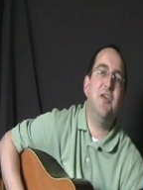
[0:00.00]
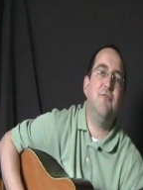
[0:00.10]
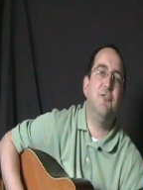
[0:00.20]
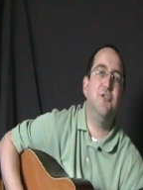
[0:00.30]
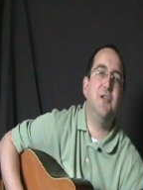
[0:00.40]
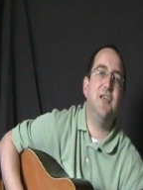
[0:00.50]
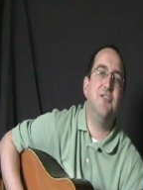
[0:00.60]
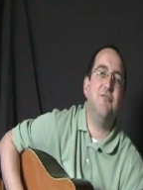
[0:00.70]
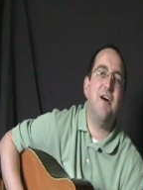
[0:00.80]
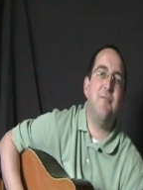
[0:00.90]
Again, for tuning
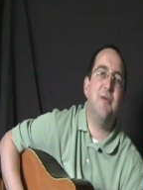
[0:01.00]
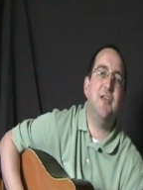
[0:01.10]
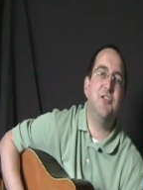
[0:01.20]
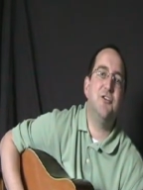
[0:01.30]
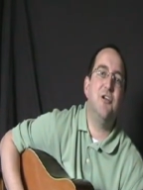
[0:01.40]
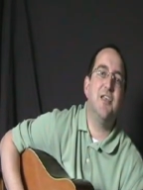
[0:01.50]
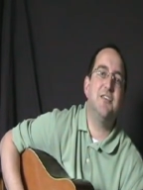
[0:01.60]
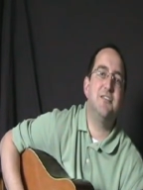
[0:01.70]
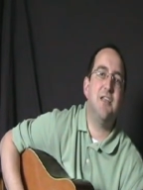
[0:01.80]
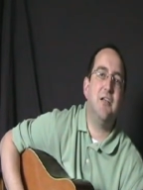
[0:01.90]
into
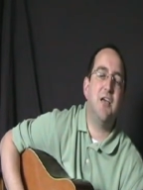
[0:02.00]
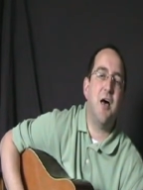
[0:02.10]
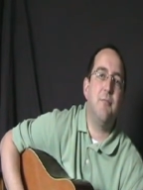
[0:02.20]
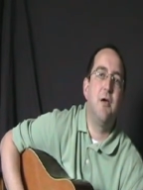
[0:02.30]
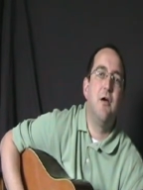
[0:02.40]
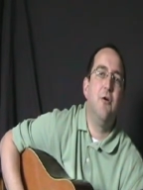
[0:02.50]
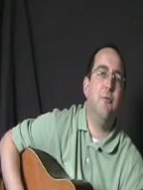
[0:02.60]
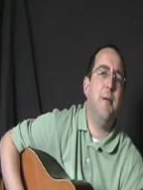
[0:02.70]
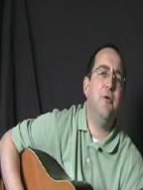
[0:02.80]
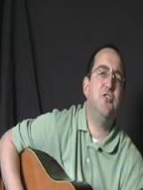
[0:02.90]
5MinuteGuitarLessons.com.
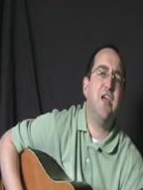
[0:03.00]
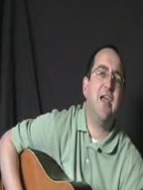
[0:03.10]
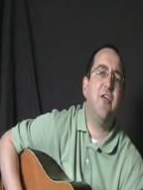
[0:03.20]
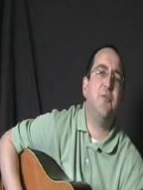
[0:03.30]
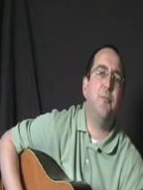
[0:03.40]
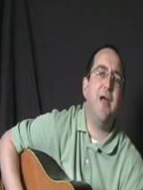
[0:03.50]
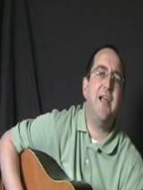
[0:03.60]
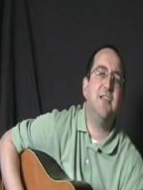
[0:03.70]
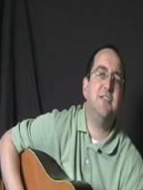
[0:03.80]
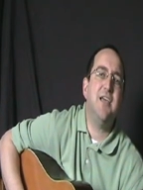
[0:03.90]
Remember to check out the
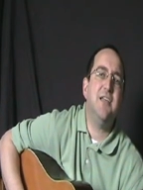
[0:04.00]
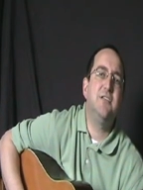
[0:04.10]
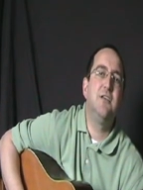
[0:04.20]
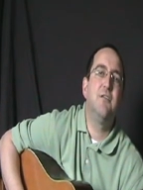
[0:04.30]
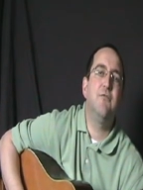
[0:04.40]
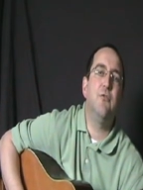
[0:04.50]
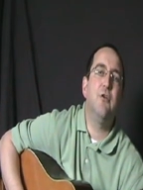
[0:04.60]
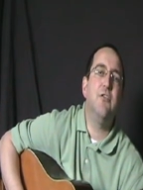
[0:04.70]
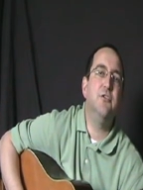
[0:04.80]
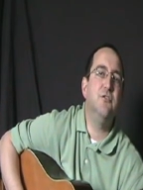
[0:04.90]
practice aids for
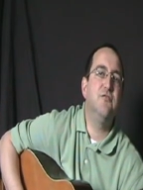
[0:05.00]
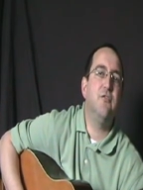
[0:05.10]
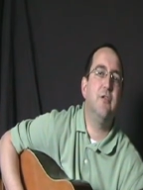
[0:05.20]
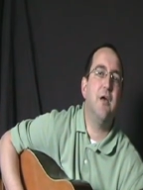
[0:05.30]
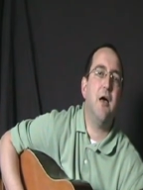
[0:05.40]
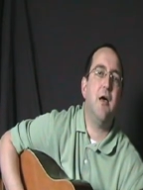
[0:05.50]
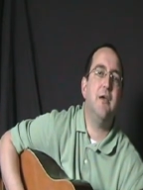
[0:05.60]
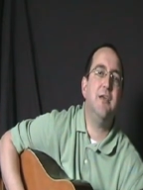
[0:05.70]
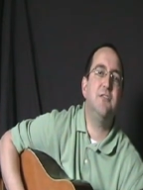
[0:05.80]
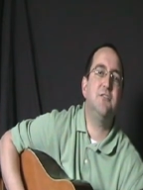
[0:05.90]
other useful
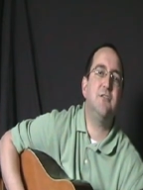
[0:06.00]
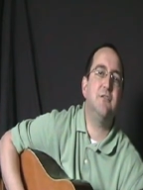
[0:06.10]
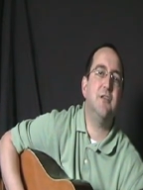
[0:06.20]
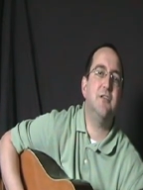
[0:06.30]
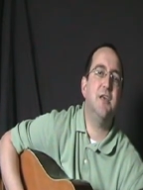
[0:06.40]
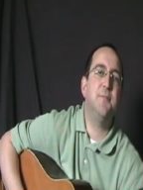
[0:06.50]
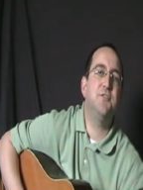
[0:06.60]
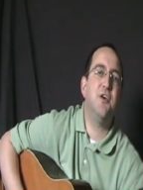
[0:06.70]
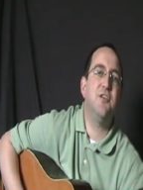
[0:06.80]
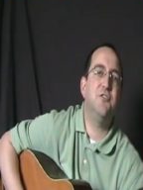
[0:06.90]
hints and
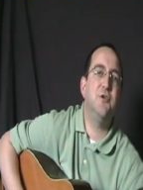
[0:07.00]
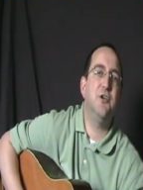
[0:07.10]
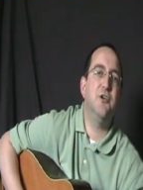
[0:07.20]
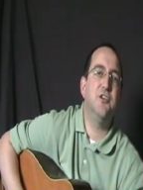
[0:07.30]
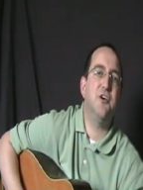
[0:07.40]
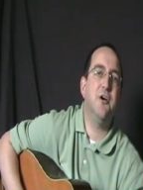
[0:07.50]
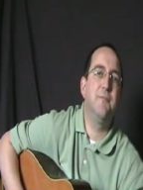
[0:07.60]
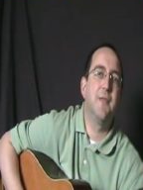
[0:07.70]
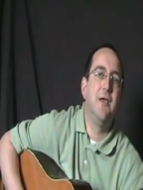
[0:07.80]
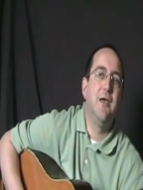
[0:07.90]
tips on tuning your guitar.
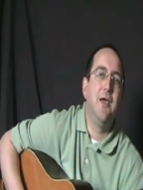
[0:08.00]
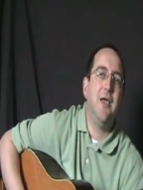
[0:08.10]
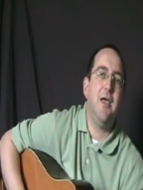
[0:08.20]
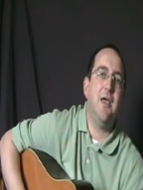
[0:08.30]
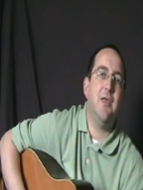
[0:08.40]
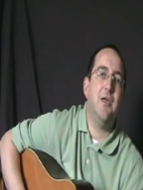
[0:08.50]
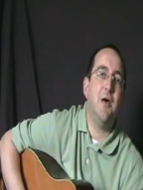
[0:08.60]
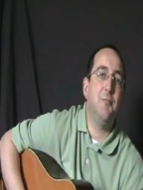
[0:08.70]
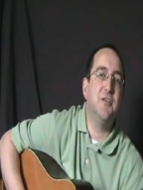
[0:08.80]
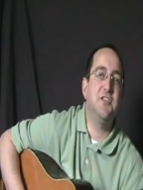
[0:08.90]
And
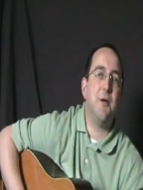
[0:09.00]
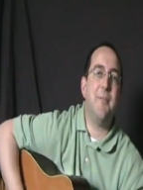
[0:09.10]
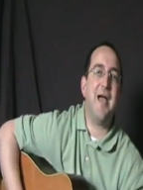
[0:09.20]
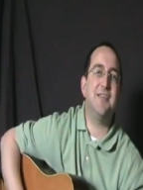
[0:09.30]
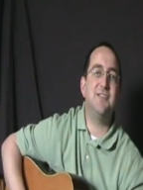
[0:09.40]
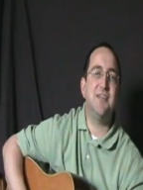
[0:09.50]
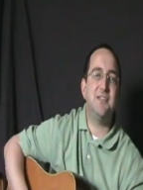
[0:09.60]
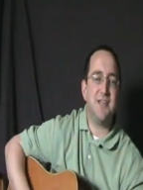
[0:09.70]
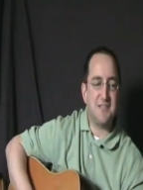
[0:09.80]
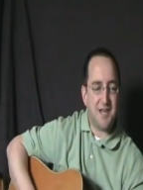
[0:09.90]
please come back and see
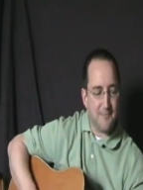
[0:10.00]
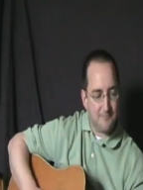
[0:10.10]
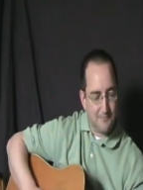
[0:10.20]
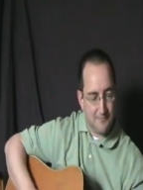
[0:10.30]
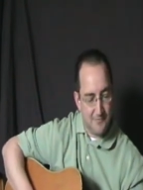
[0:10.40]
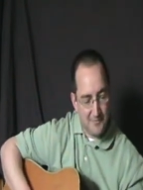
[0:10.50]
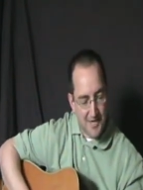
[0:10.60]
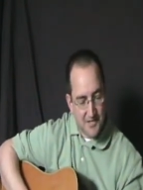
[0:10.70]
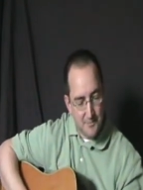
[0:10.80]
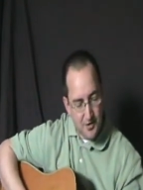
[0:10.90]
us next time.
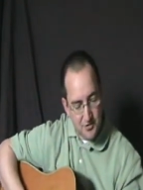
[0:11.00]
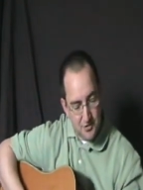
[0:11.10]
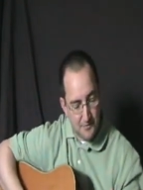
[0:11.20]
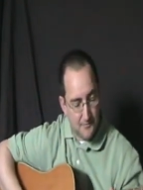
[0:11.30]
Thanks a bunch.